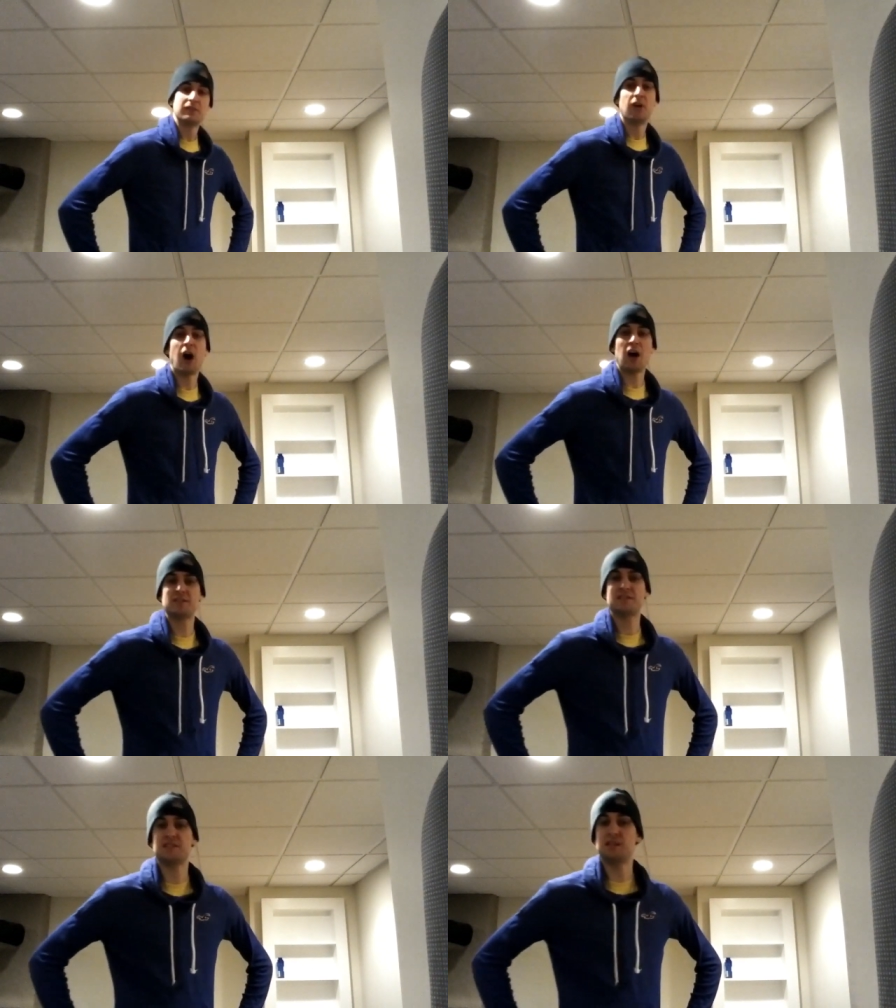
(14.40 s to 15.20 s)

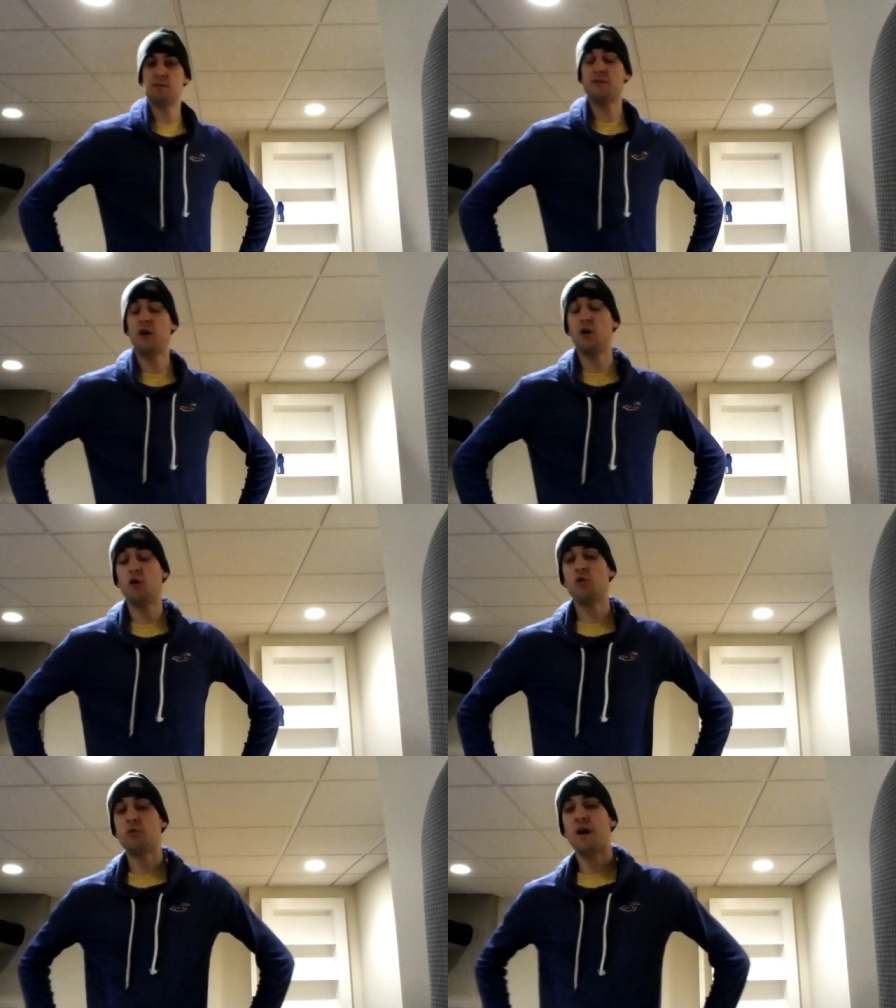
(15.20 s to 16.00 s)
Lost some of our
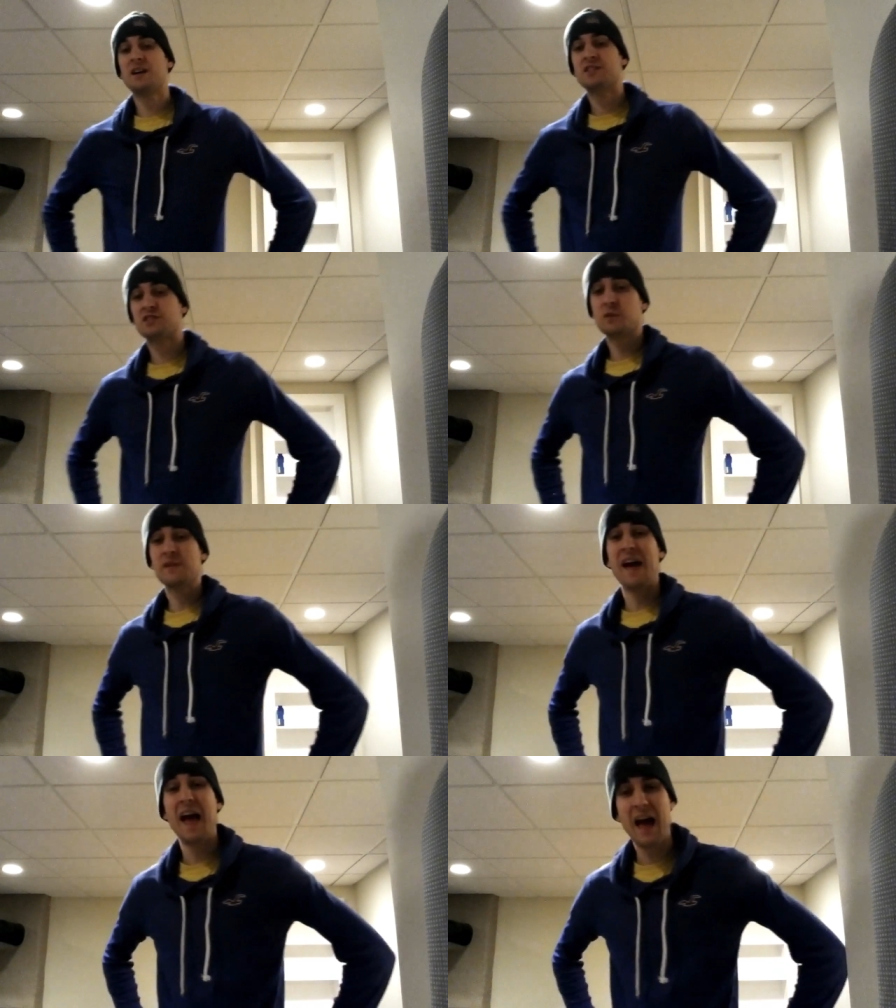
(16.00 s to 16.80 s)
old roster,
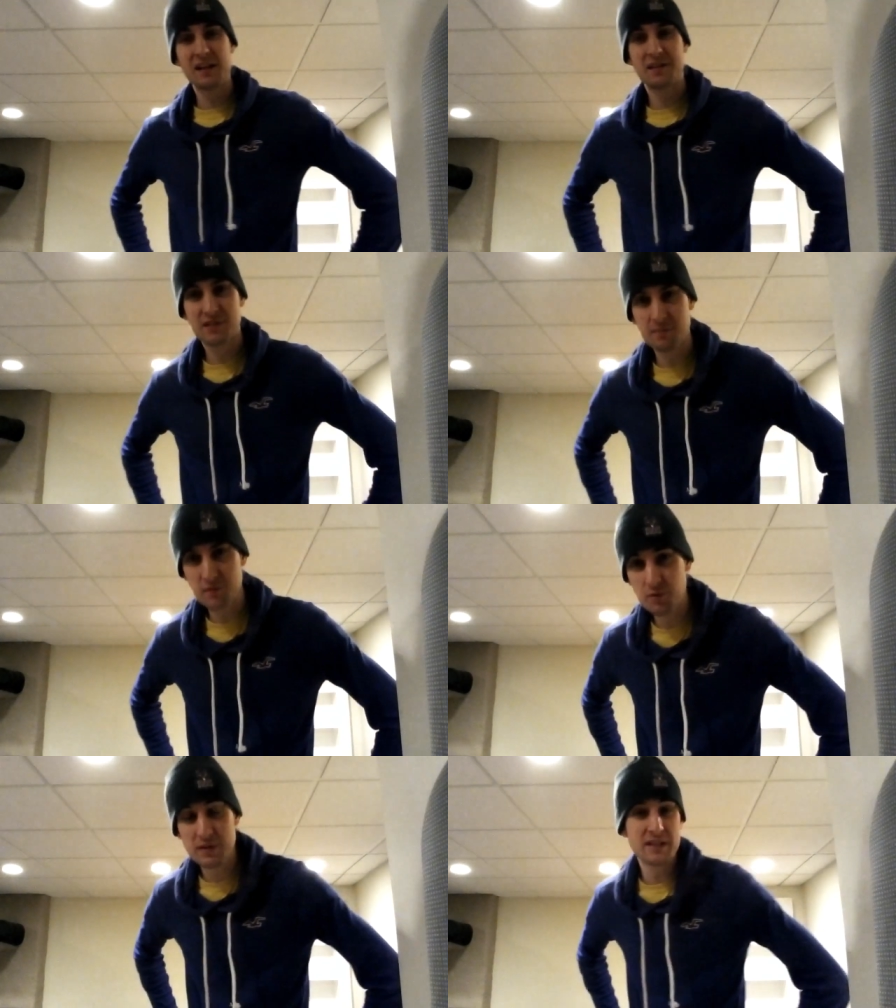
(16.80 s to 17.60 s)
we've added some
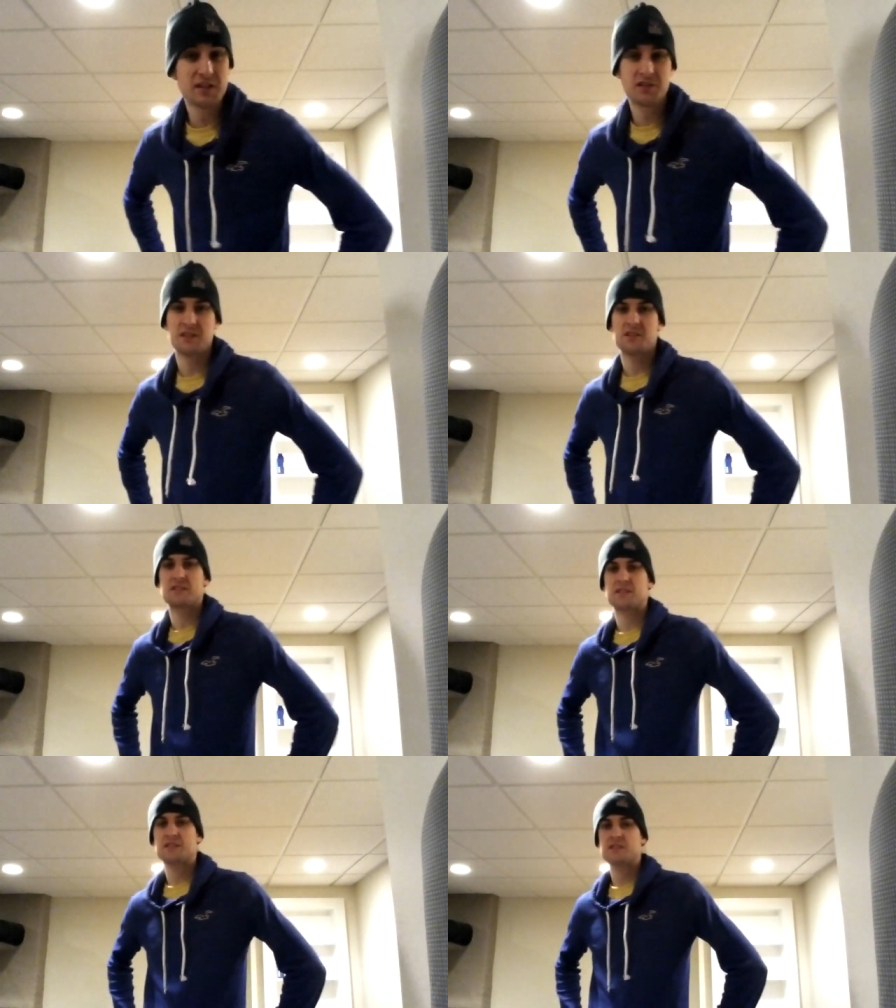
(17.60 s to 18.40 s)
new
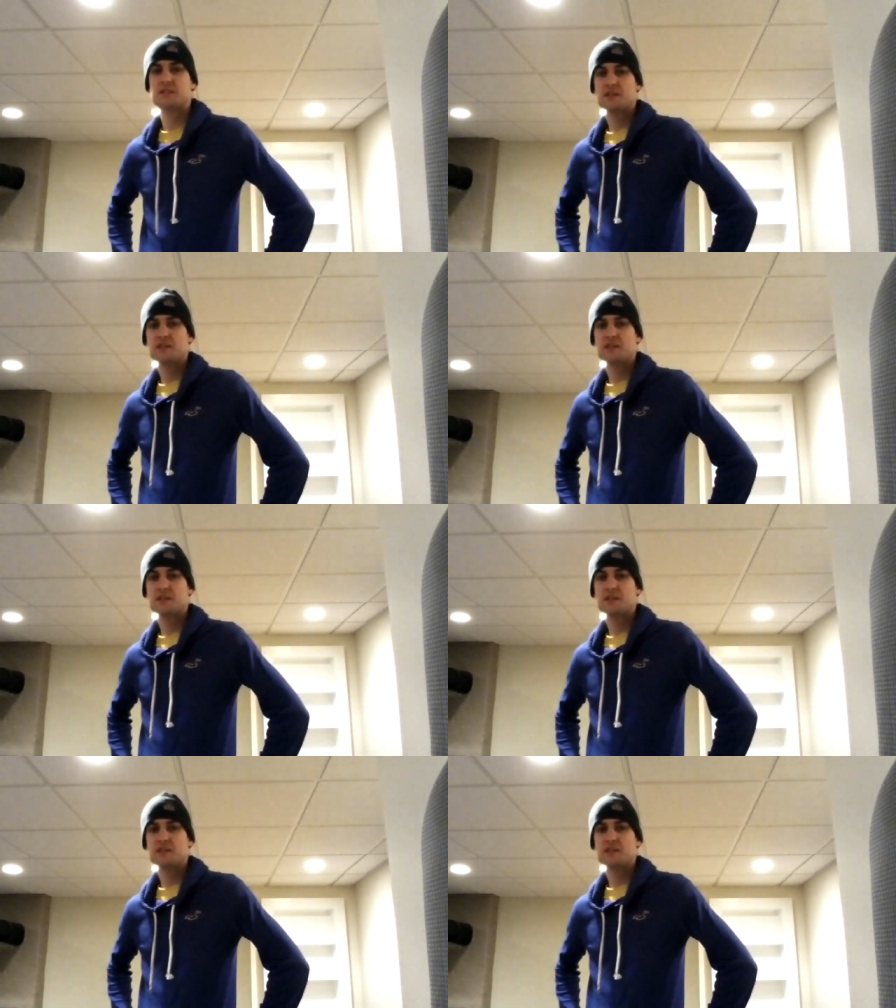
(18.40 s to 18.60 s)
additions.